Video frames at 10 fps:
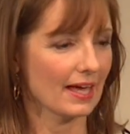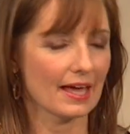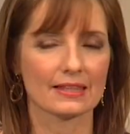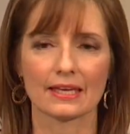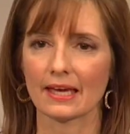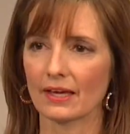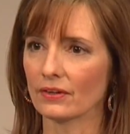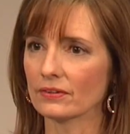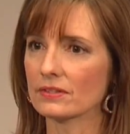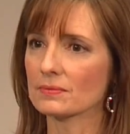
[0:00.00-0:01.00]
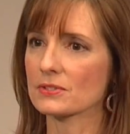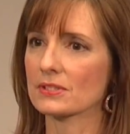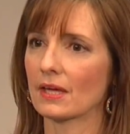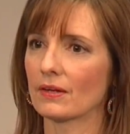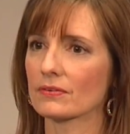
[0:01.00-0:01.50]
and they held
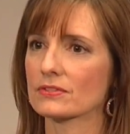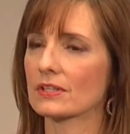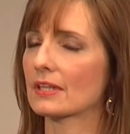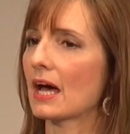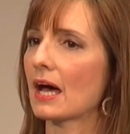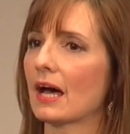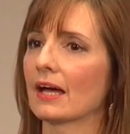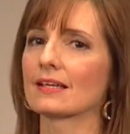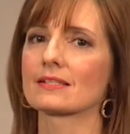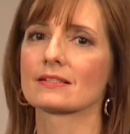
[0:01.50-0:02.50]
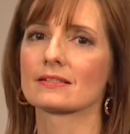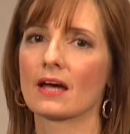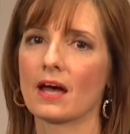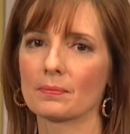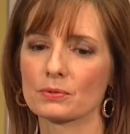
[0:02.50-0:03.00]
themselves to the highest
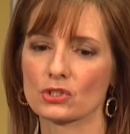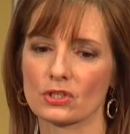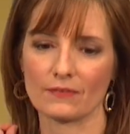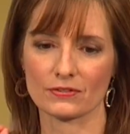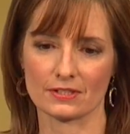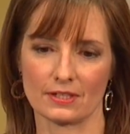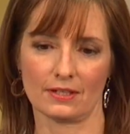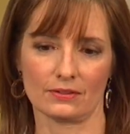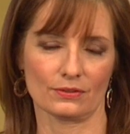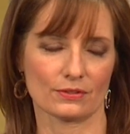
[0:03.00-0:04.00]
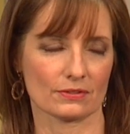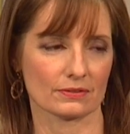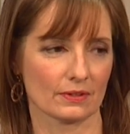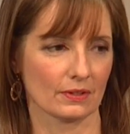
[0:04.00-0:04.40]
top chef standards,